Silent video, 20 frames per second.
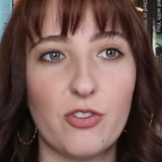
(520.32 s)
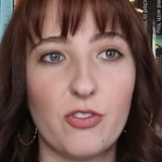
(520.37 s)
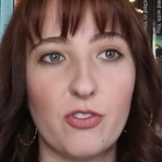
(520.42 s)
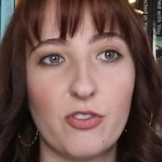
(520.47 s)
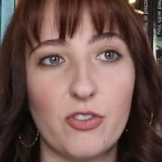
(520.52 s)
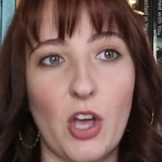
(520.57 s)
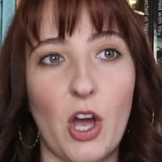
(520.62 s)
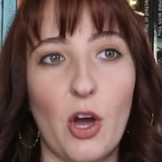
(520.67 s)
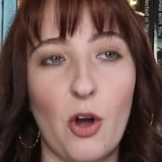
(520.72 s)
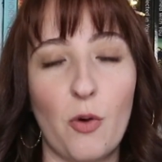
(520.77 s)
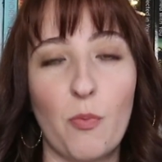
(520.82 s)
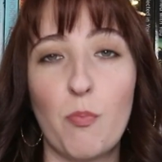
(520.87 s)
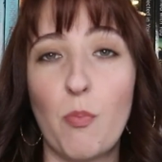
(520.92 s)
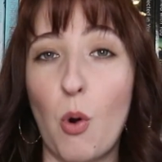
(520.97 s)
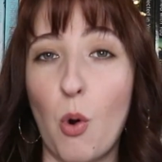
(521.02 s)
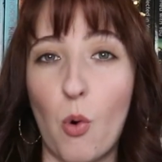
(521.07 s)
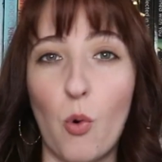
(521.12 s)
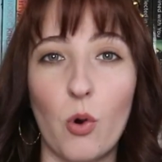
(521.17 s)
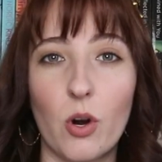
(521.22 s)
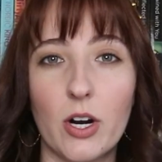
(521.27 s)
so
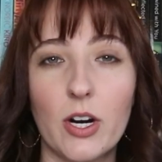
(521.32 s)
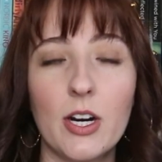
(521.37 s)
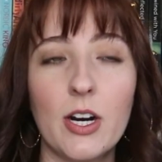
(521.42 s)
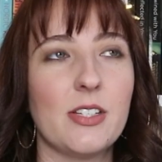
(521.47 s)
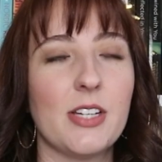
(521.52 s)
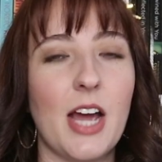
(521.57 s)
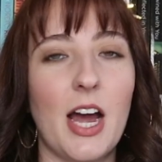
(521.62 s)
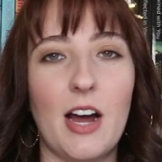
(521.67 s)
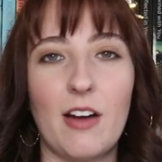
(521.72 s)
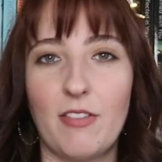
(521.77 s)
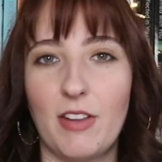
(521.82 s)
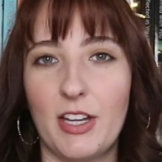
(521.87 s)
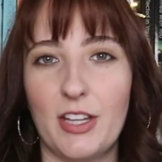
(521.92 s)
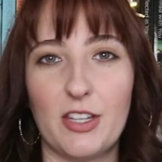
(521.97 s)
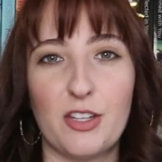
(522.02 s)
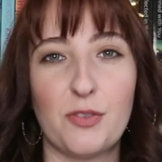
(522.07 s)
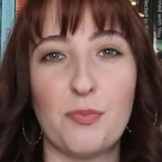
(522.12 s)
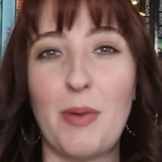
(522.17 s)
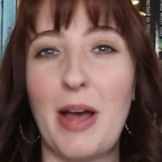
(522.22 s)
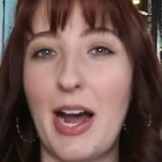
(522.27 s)
poor to have like
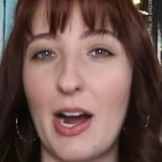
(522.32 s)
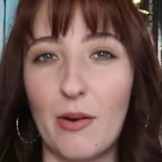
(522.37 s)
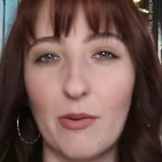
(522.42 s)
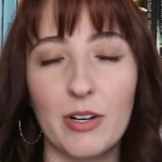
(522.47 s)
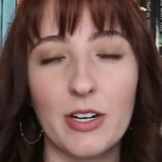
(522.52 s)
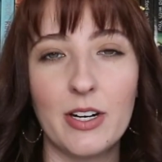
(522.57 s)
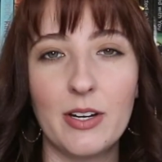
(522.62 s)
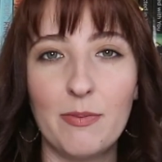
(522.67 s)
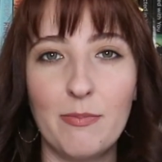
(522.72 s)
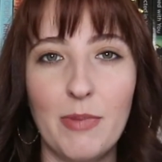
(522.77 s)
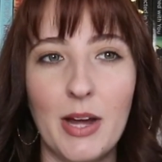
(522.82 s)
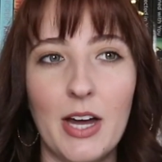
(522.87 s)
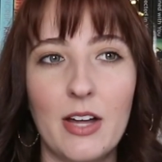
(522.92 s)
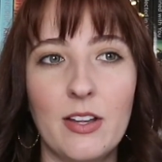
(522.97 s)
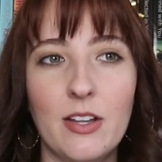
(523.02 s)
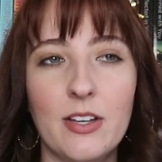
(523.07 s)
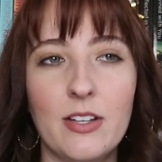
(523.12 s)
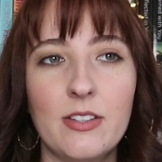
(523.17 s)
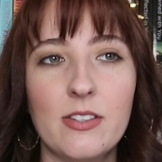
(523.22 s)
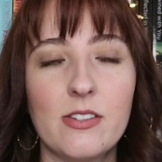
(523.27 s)
this power
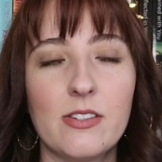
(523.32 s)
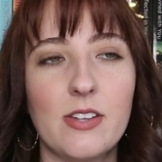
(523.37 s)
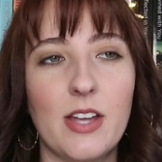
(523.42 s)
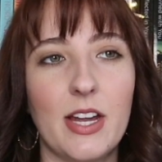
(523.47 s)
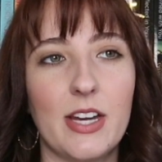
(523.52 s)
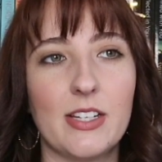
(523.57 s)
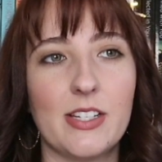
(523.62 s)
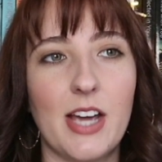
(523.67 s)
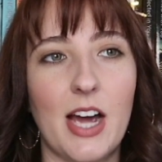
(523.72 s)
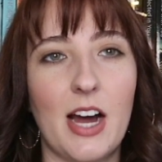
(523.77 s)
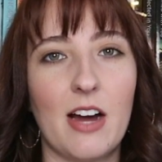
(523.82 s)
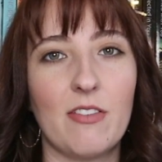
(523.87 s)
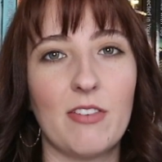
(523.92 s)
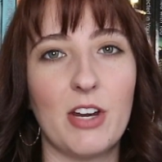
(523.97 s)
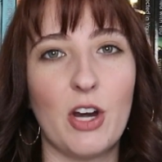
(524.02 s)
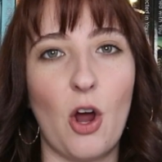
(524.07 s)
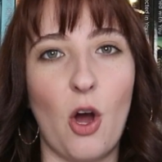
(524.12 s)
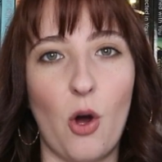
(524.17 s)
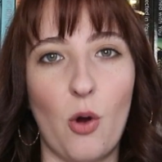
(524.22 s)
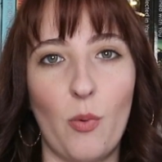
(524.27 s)
imbalance and to have
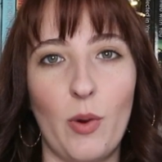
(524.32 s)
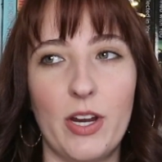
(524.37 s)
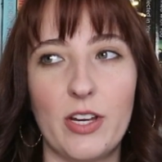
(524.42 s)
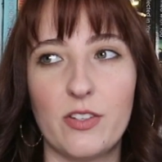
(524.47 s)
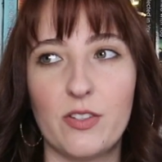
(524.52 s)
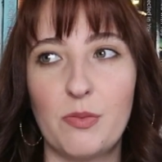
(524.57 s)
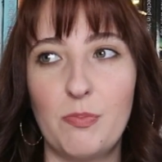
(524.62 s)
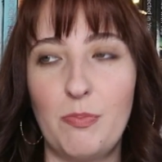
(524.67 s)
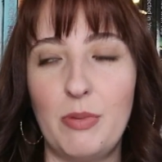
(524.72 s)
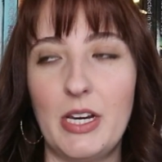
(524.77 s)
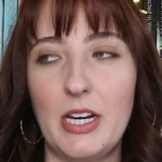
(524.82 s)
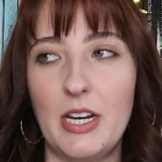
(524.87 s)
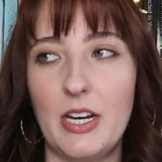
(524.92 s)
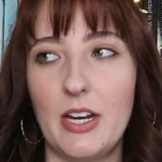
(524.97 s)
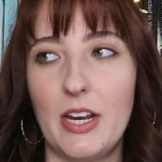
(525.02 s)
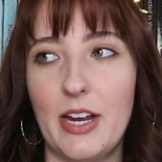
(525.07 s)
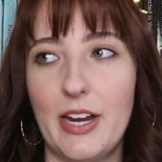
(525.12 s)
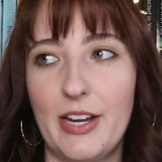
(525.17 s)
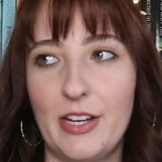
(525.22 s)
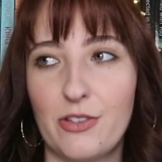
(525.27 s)
it always
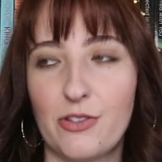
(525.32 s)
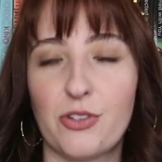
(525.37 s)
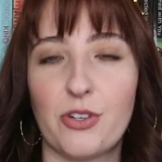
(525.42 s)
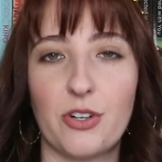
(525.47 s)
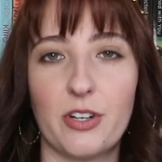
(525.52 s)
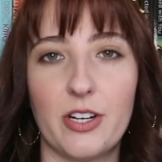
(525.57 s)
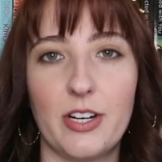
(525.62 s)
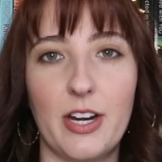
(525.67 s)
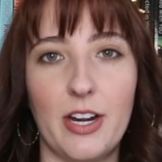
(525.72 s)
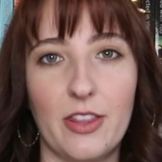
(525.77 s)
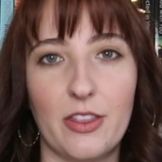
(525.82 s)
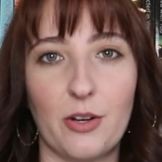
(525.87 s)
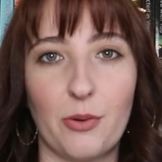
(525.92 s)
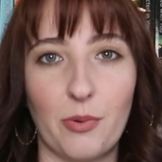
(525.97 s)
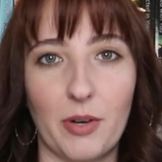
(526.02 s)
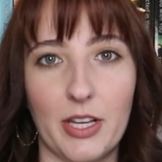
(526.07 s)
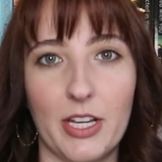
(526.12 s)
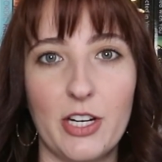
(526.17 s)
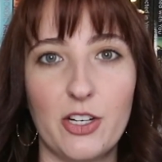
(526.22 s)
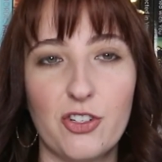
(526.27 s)
be inserted in their
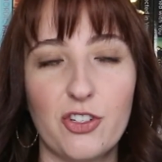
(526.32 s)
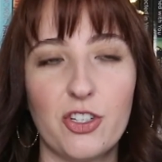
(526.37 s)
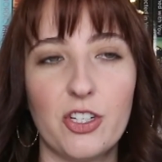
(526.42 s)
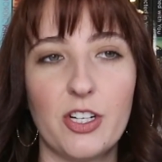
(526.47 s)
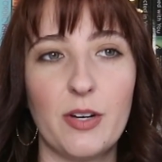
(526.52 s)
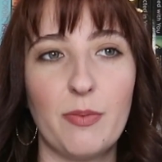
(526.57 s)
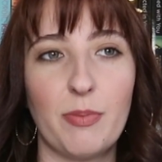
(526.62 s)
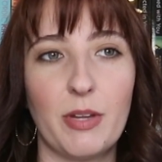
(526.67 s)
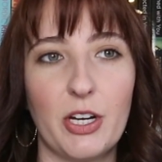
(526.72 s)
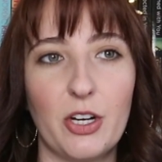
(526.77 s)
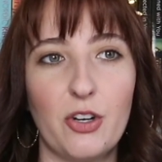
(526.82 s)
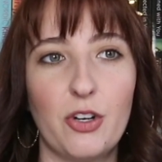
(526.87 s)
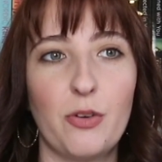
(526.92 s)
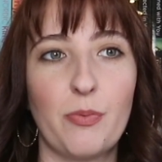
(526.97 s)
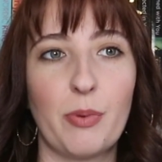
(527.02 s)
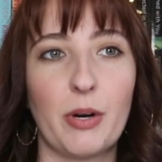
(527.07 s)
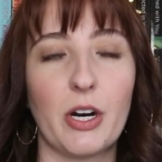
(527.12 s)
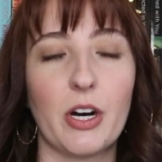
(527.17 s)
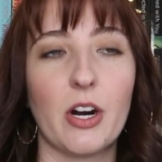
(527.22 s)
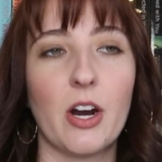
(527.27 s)
relationship like
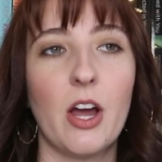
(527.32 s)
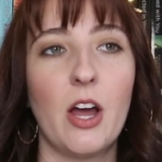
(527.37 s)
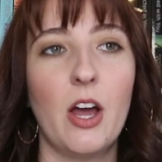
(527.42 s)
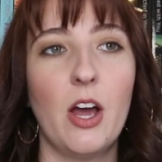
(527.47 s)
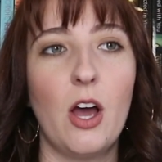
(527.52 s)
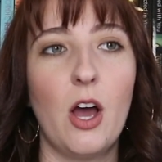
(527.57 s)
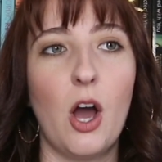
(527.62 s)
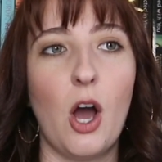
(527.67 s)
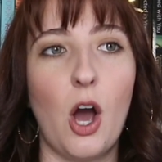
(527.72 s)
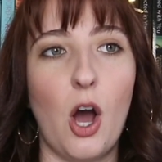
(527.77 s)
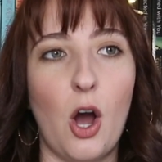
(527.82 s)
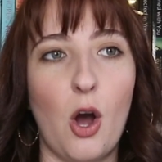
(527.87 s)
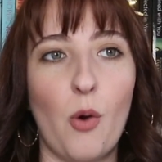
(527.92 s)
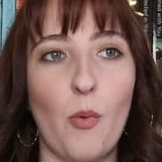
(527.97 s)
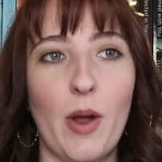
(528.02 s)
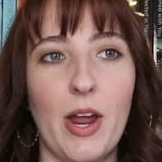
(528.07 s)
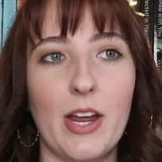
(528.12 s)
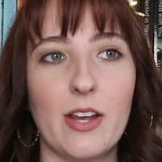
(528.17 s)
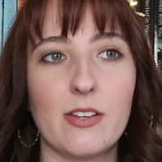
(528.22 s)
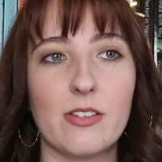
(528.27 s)
Cooper
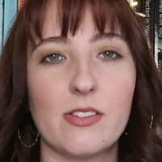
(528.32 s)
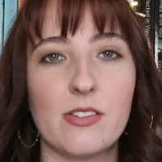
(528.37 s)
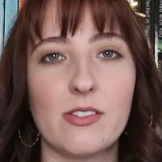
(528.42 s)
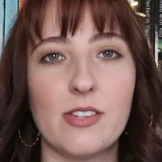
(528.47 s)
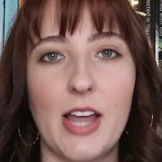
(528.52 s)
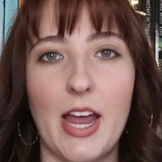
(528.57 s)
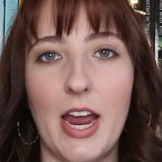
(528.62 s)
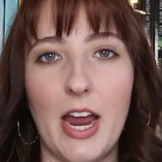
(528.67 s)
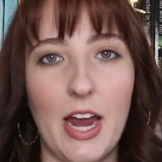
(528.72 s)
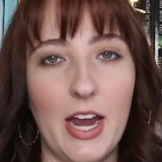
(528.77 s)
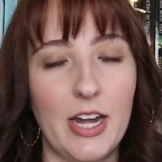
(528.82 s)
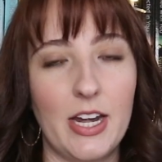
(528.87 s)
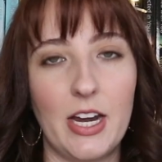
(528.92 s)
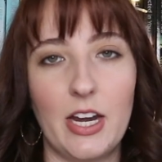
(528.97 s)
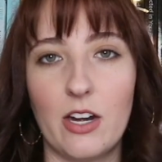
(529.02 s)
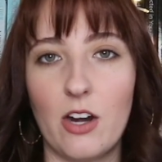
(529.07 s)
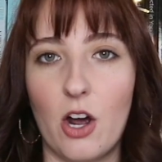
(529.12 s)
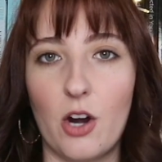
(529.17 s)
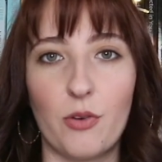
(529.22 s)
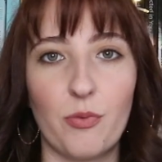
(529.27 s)
always
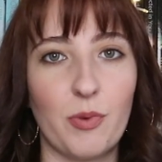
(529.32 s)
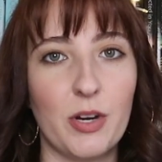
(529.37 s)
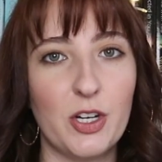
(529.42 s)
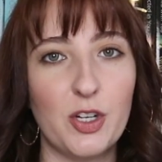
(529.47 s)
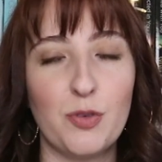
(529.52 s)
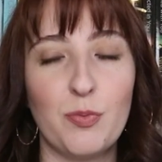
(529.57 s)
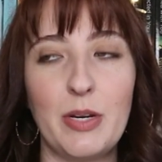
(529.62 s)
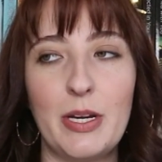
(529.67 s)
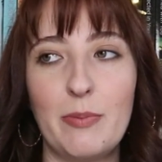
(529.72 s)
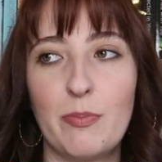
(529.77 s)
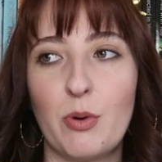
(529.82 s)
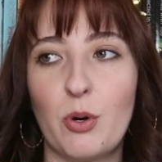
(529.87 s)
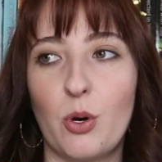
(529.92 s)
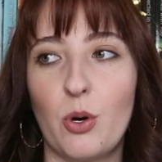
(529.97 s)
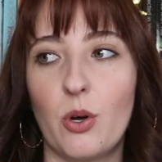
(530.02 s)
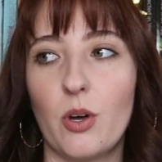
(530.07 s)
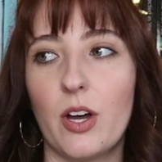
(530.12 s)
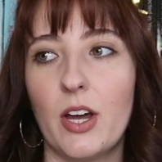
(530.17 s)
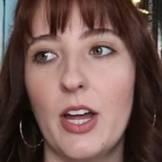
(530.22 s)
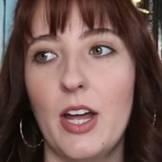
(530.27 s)
hating on rich
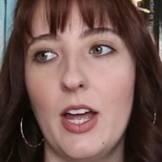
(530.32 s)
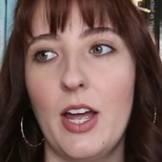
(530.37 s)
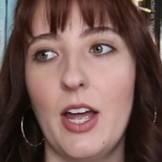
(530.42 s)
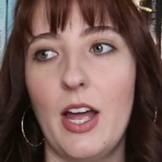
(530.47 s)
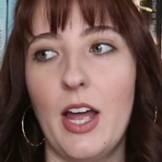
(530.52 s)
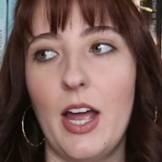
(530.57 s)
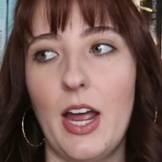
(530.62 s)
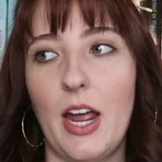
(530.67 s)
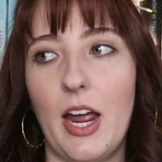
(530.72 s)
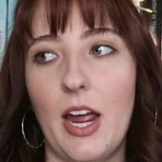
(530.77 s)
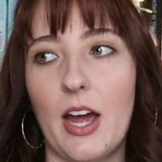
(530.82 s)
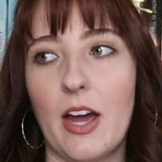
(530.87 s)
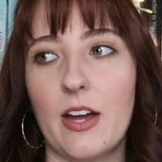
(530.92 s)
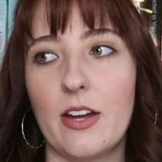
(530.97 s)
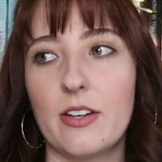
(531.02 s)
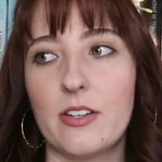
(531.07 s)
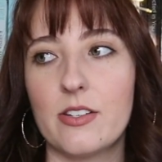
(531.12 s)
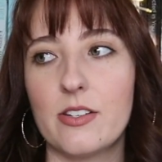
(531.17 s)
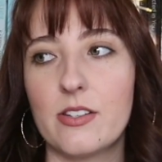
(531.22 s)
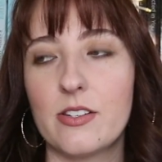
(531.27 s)
people
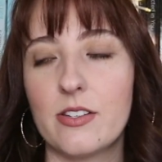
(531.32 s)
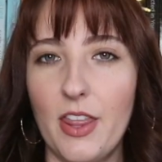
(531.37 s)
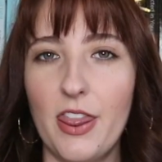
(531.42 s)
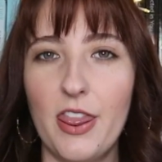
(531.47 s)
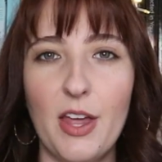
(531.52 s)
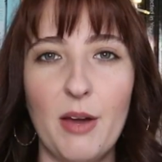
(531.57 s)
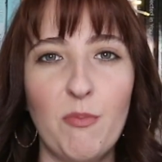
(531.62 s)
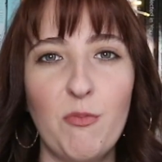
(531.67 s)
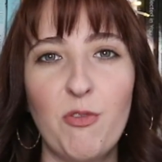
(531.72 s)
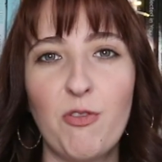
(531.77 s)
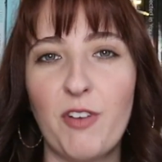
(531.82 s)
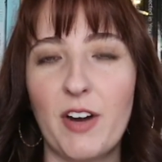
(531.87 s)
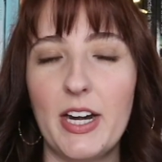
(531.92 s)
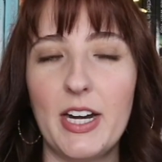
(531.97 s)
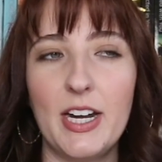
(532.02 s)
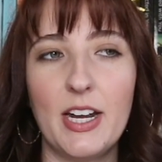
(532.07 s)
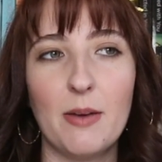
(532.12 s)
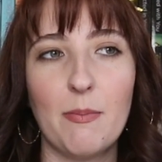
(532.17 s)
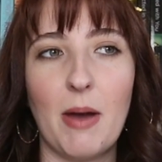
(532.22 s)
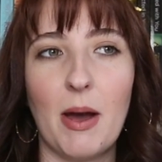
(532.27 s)
and them
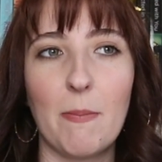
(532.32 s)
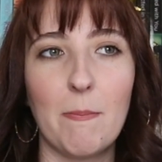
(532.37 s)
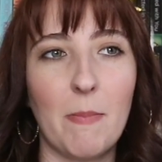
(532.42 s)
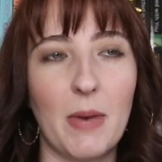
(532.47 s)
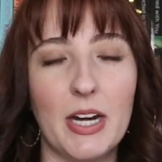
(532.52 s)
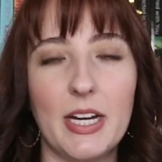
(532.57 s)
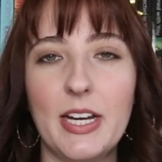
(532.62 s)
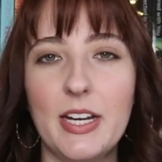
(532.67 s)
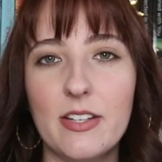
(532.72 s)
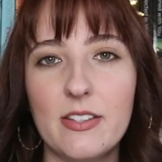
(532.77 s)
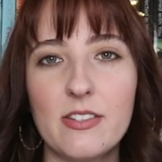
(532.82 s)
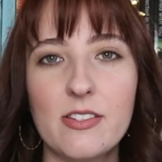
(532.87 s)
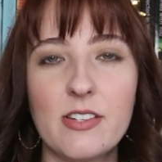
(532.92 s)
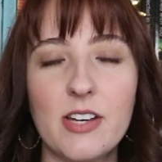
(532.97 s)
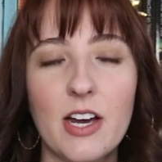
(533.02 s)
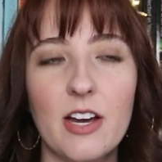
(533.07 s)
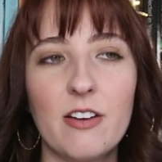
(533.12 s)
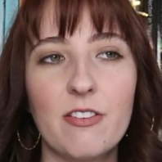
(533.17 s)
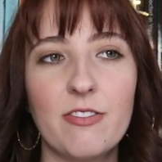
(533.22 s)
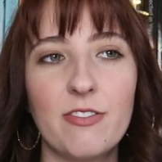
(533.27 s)
fighting about money and
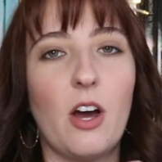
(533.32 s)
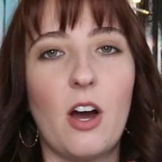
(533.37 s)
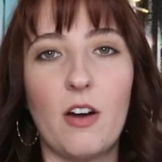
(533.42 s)
stuff.